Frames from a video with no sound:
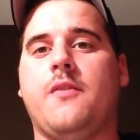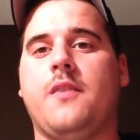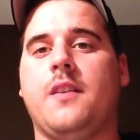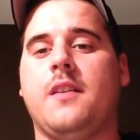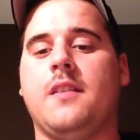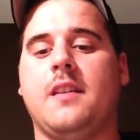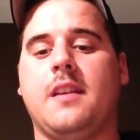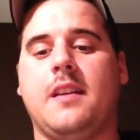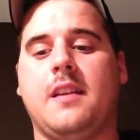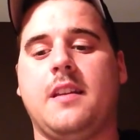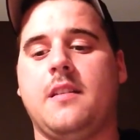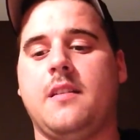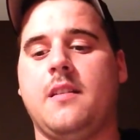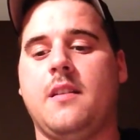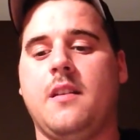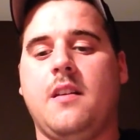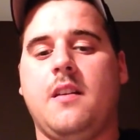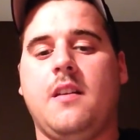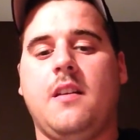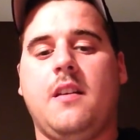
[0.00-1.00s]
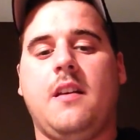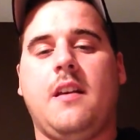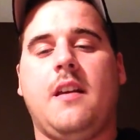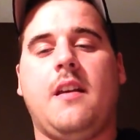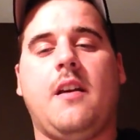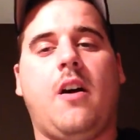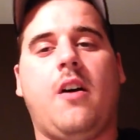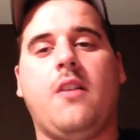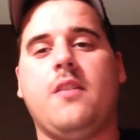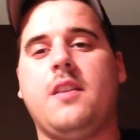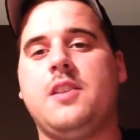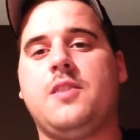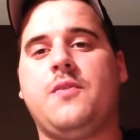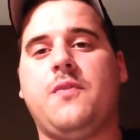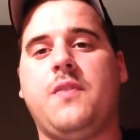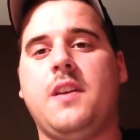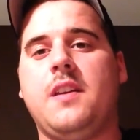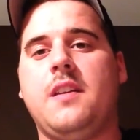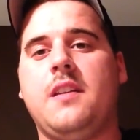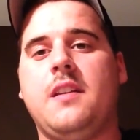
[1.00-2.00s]
And then all these
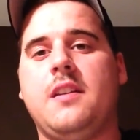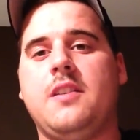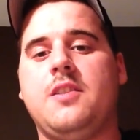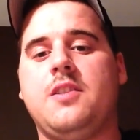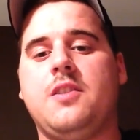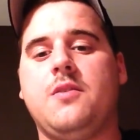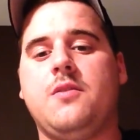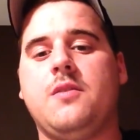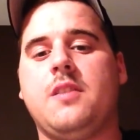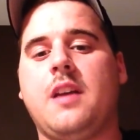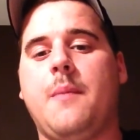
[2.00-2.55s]
feeding issues.